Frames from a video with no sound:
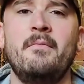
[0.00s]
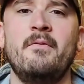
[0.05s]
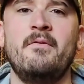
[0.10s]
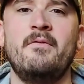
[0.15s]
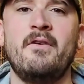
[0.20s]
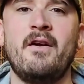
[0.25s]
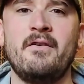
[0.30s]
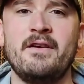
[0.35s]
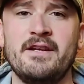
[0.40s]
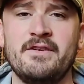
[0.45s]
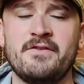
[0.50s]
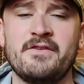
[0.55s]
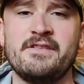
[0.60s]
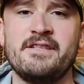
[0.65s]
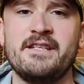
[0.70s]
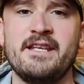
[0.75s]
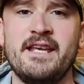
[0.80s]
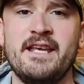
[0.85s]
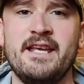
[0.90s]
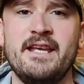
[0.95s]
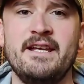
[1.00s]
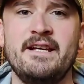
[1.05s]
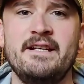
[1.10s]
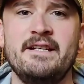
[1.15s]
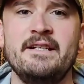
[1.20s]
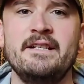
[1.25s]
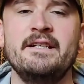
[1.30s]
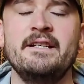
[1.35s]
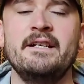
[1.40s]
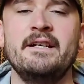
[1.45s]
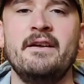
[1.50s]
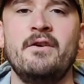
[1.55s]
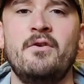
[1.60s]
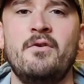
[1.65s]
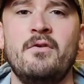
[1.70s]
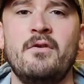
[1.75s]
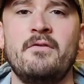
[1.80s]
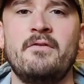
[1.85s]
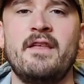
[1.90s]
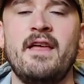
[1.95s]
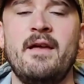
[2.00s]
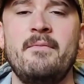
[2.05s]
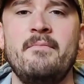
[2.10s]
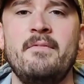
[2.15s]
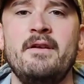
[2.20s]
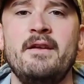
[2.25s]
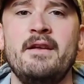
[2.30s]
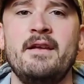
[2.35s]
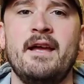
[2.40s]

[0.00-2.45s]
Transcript: Very interested to hear all of them,